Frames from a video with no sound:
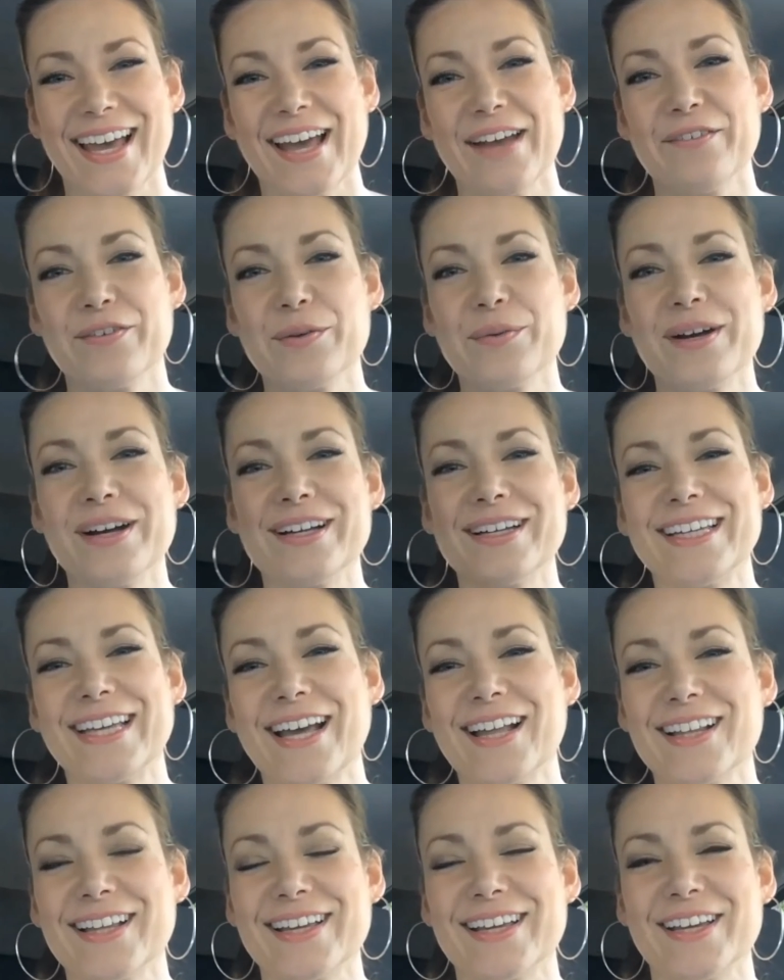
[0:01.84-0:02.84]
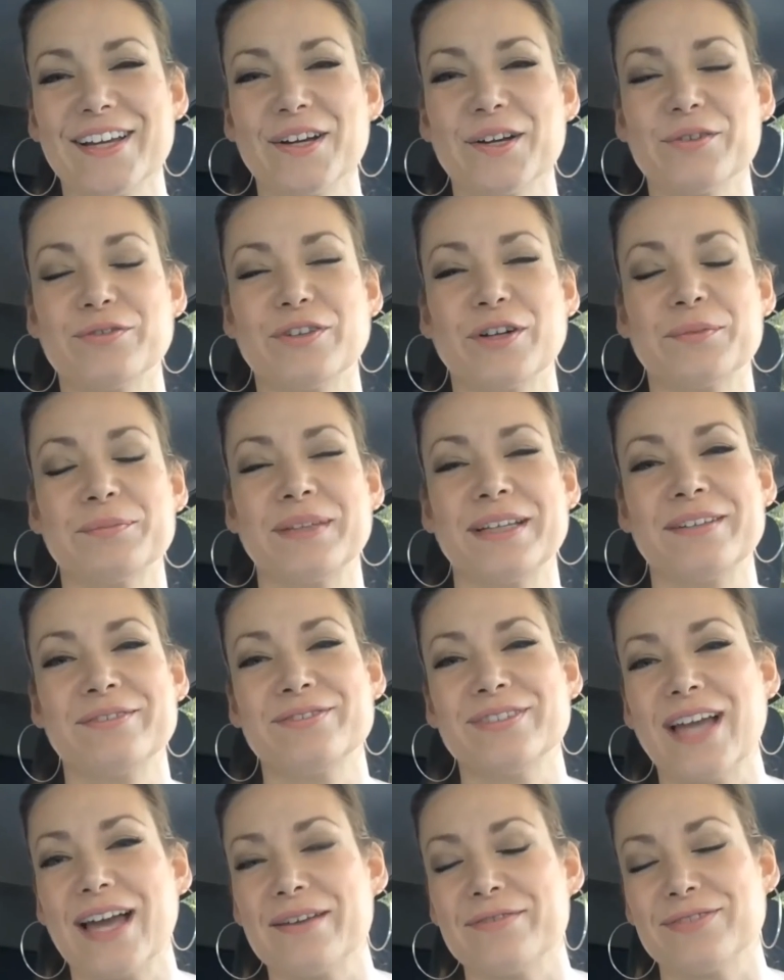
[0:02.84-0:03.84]
Hey everyone, Kelly here from
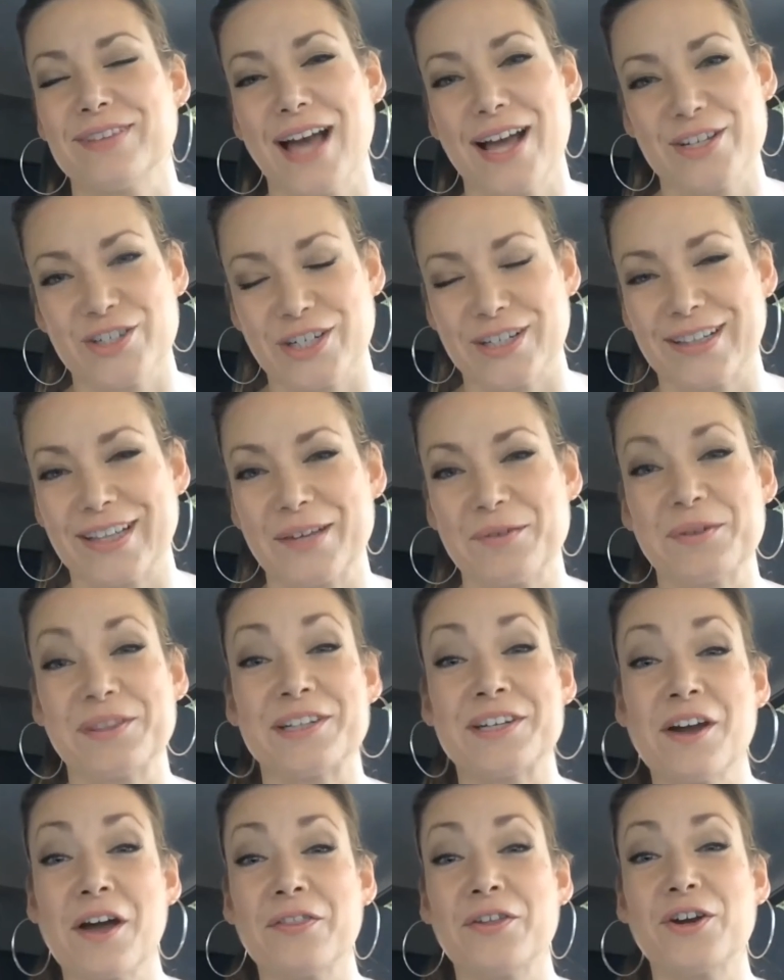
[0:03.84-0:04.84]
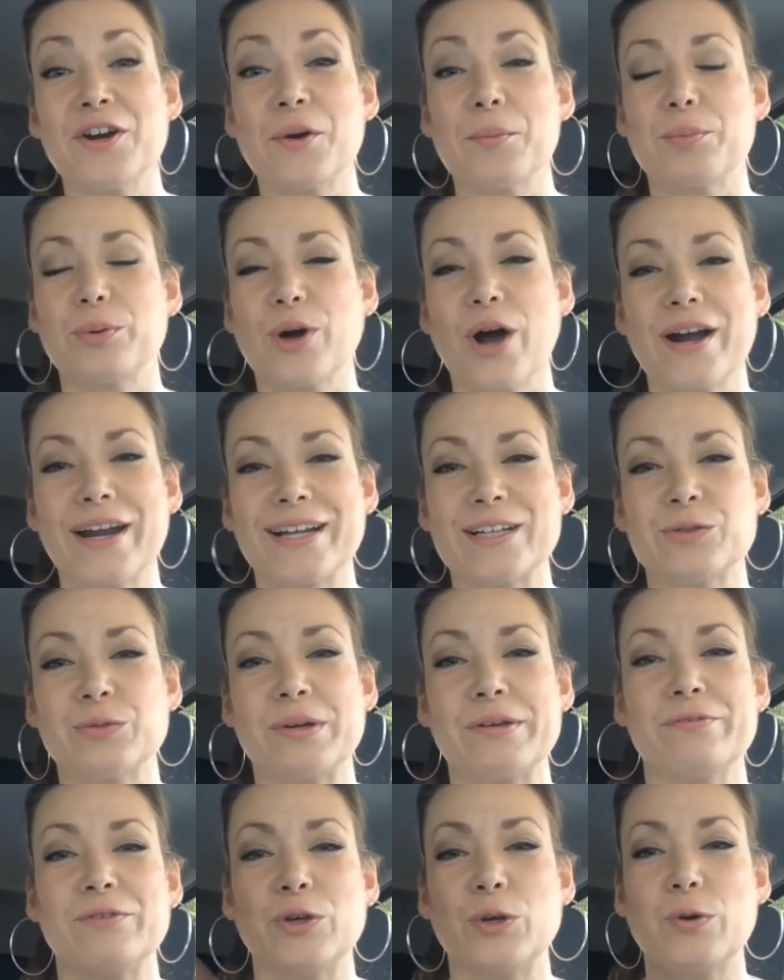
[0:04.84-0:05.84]
Live Life Logically with another product
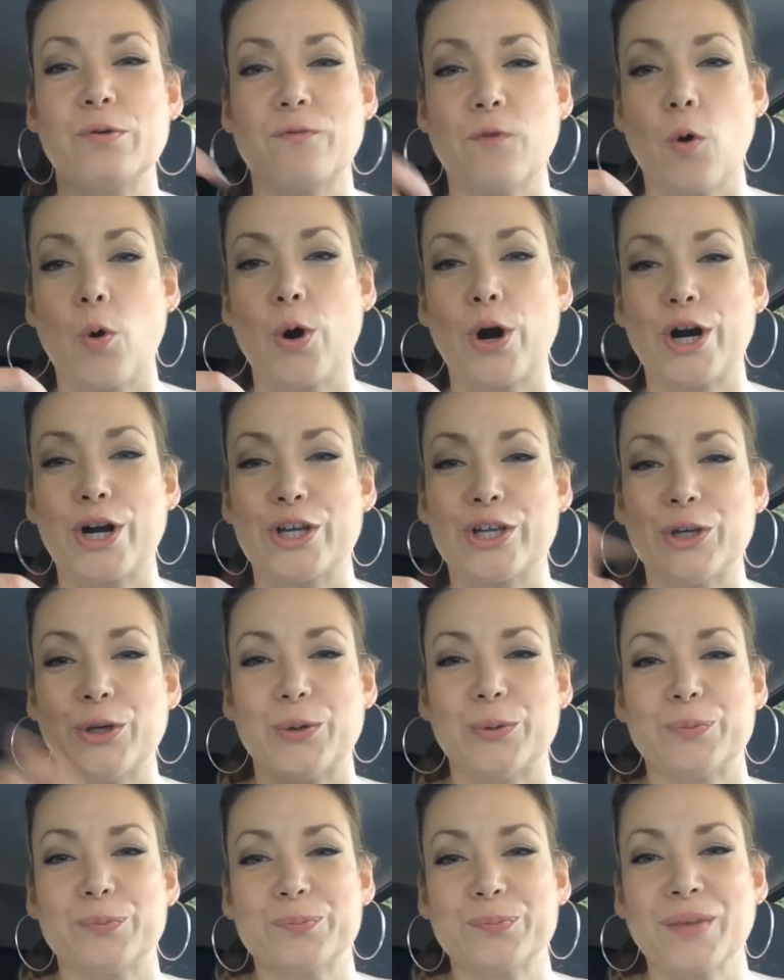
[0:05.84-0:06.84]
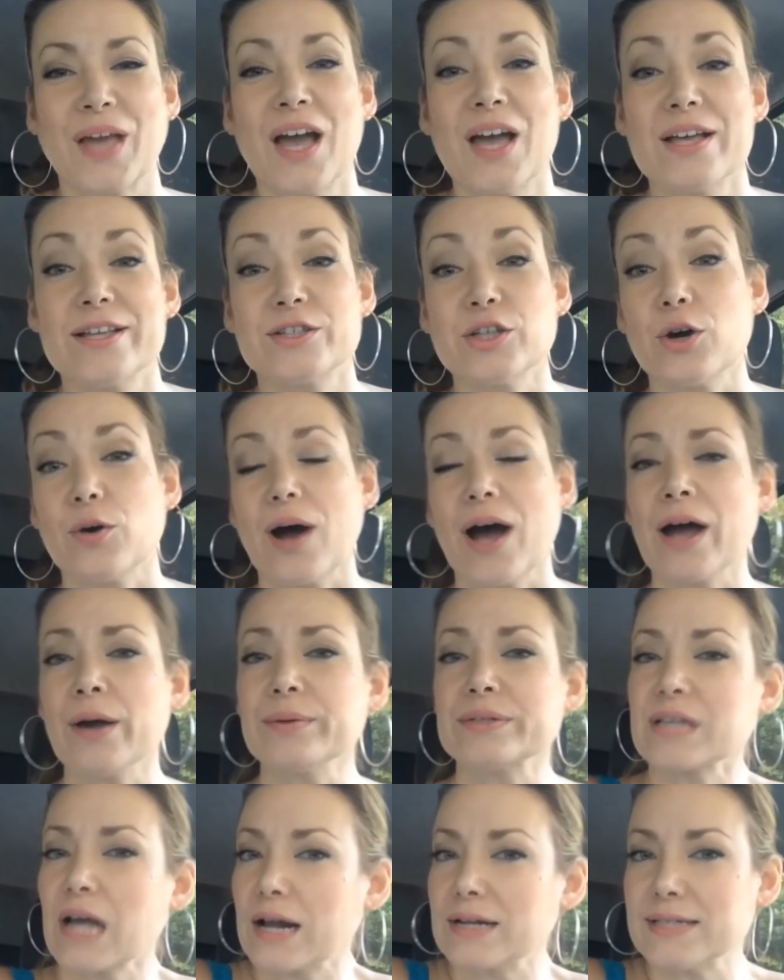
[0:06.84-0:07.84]
review for you. So
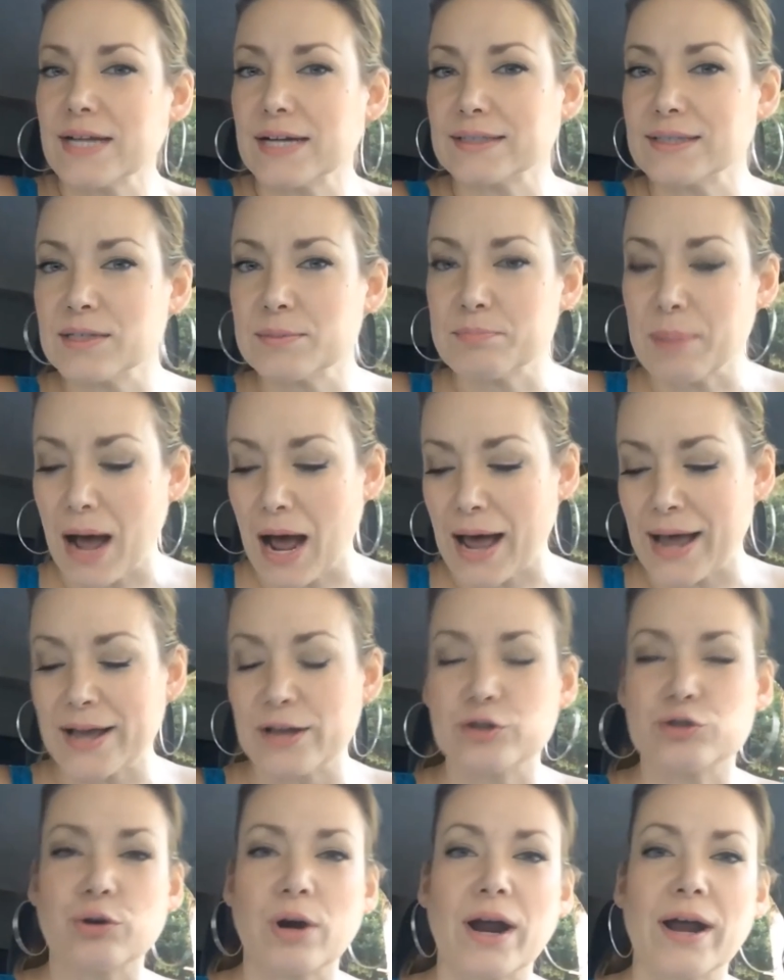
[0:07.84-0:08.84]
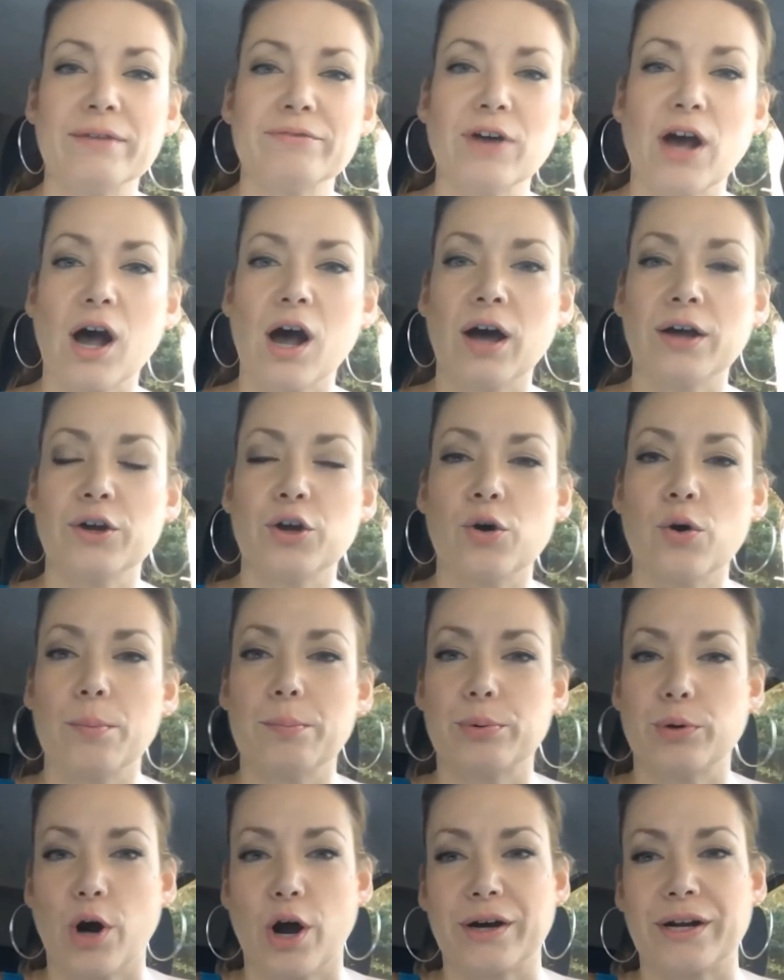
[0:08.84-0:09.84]
I was contacted by Drive
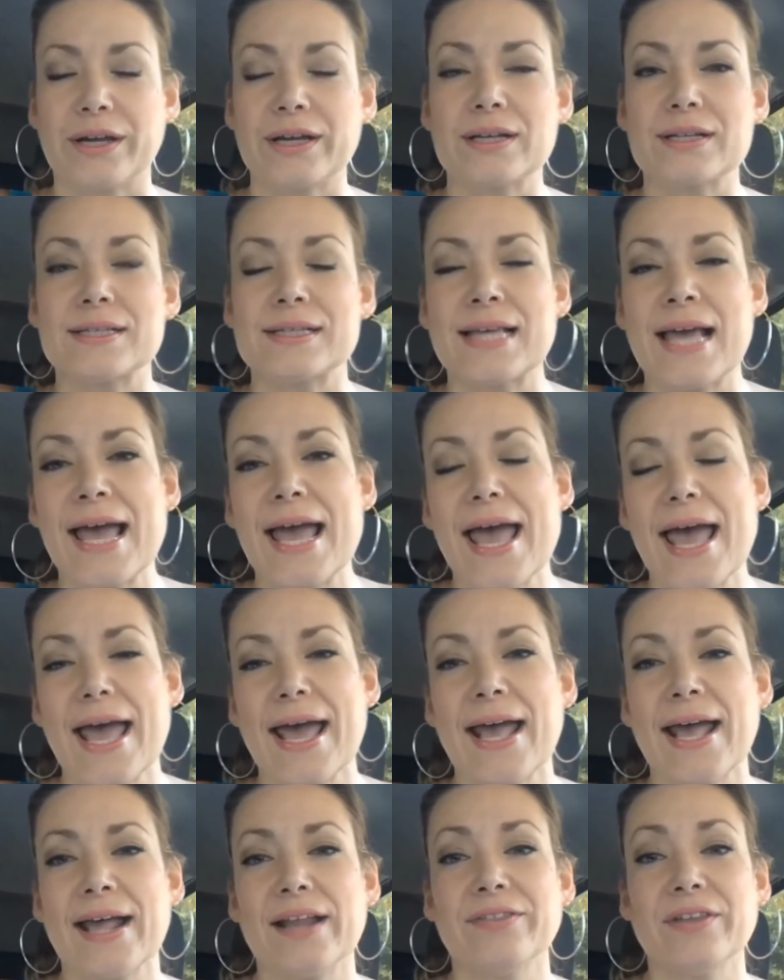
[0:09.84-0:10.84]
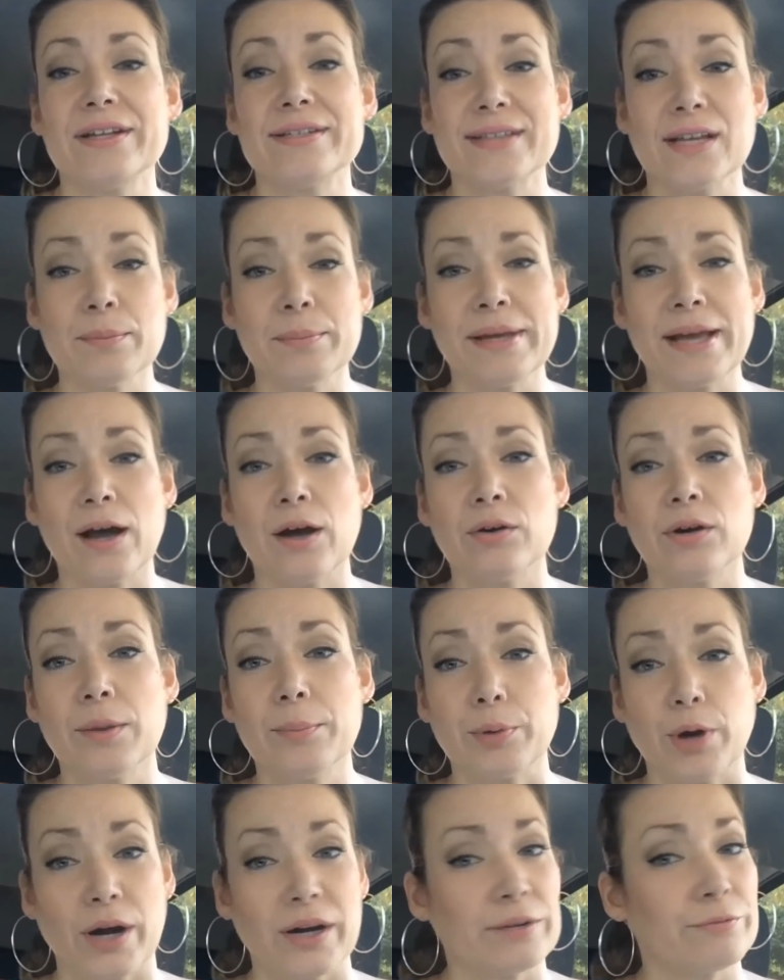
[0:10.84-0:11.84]
Auto Products and they sent me out
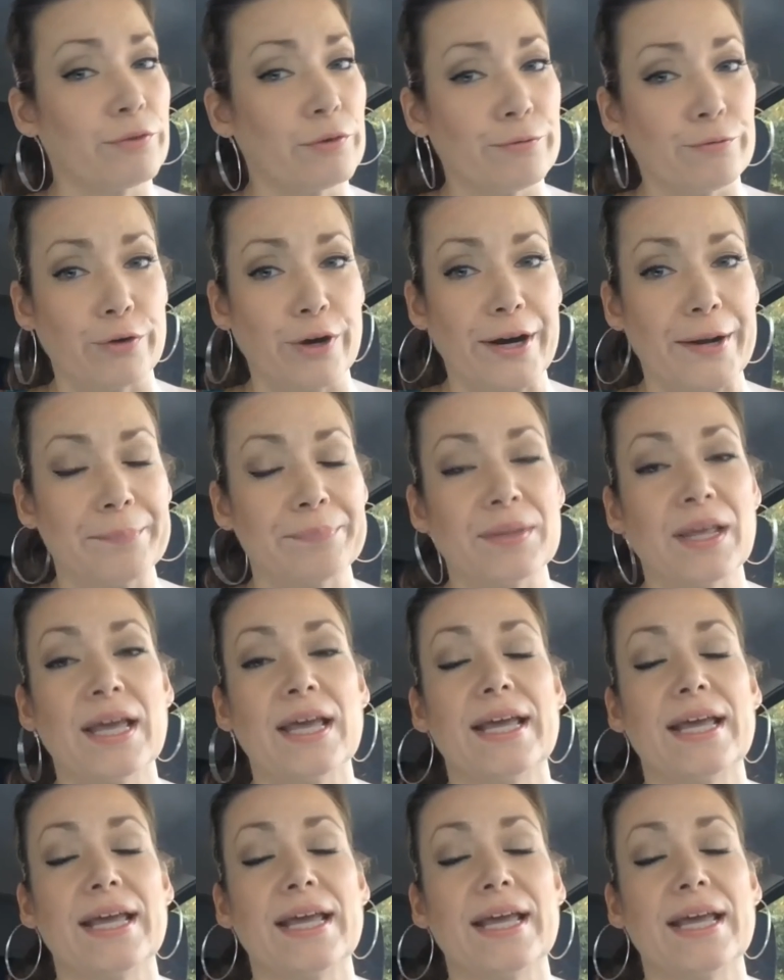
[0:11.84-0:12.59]
a product for free.